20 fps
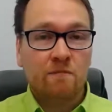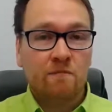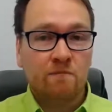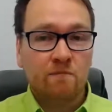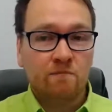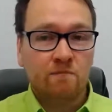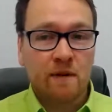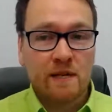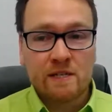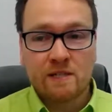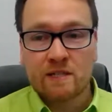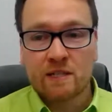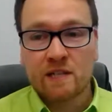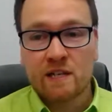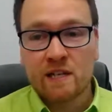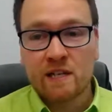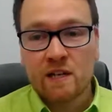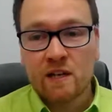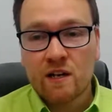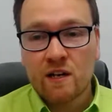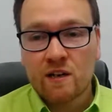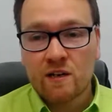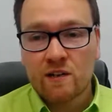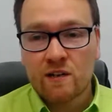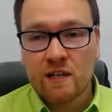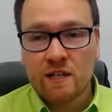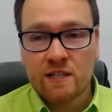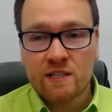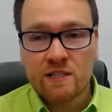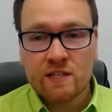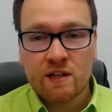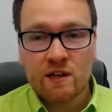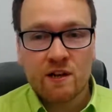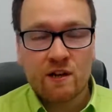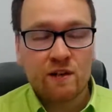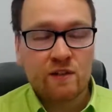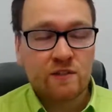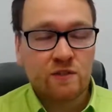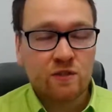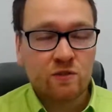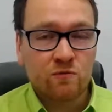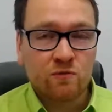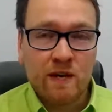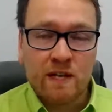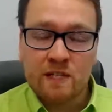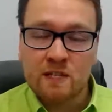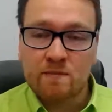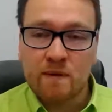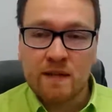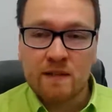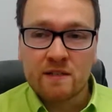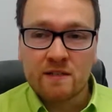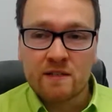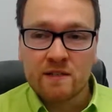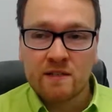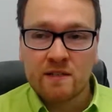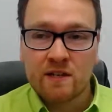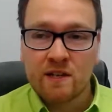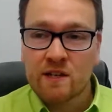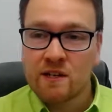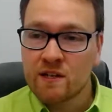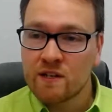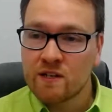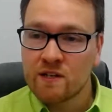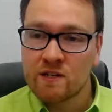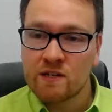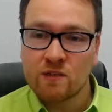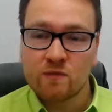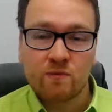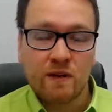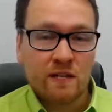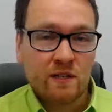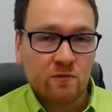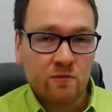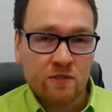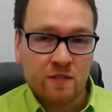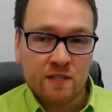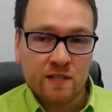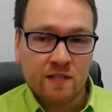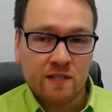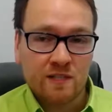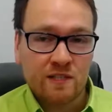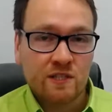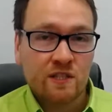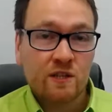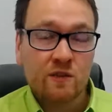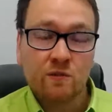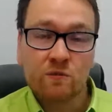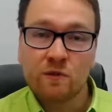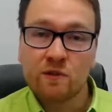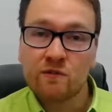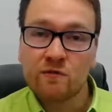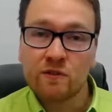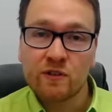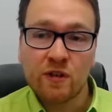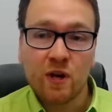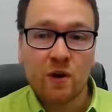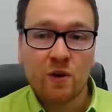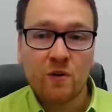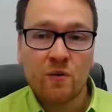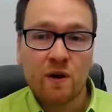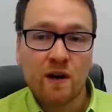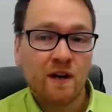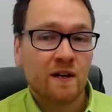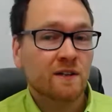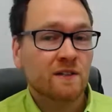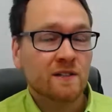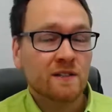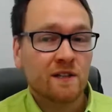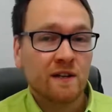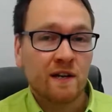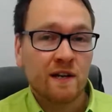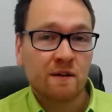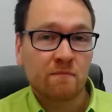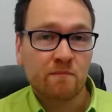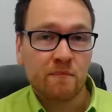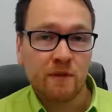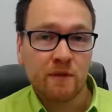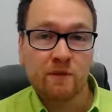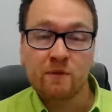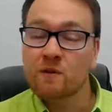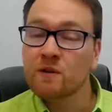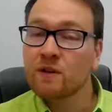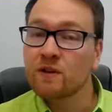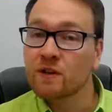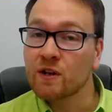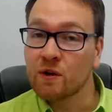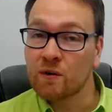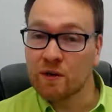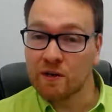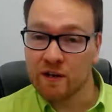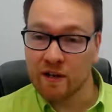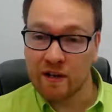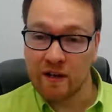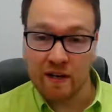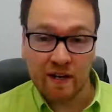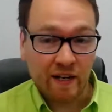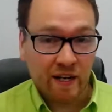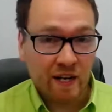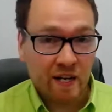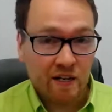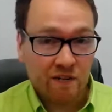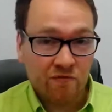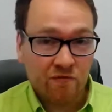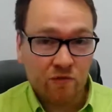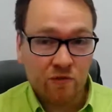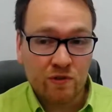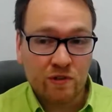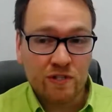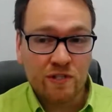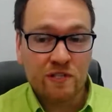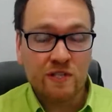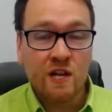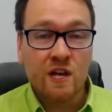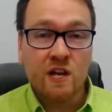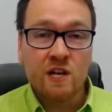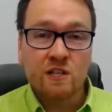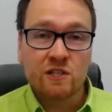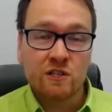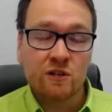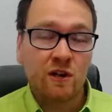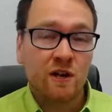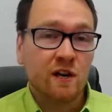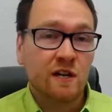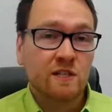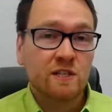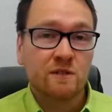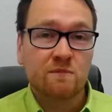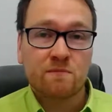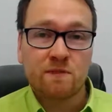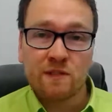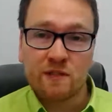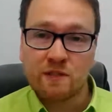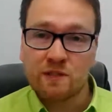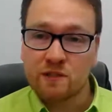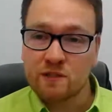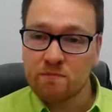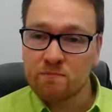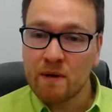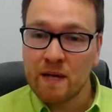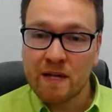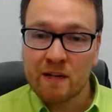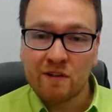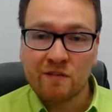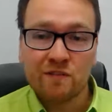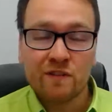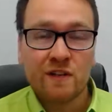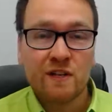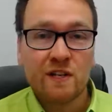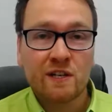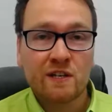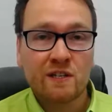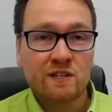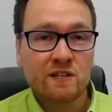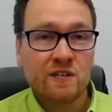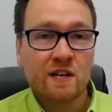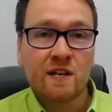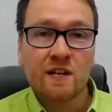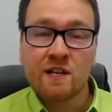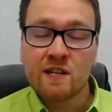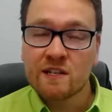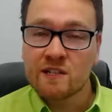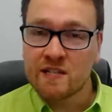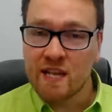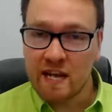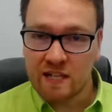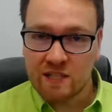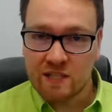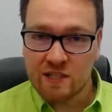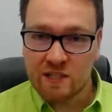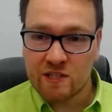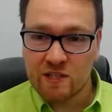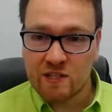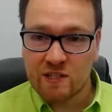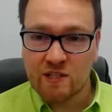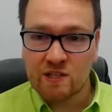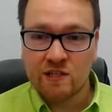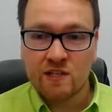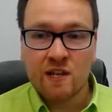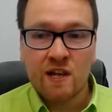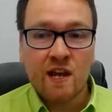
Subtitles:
Basically, these are direct spends, direct receipts with no underlying bill, no underlying invoice. So items such as bank fees, taxes,